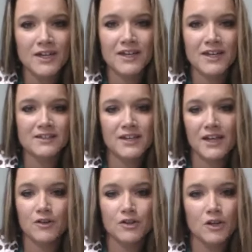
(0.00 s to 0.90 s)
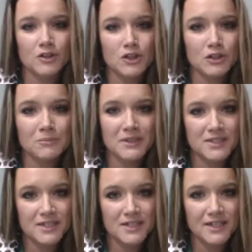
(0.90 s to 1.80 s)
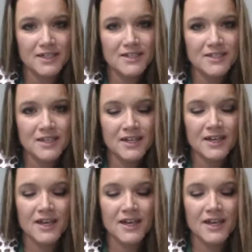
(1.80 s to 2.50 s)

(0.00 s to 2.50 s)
and agricultural businesses.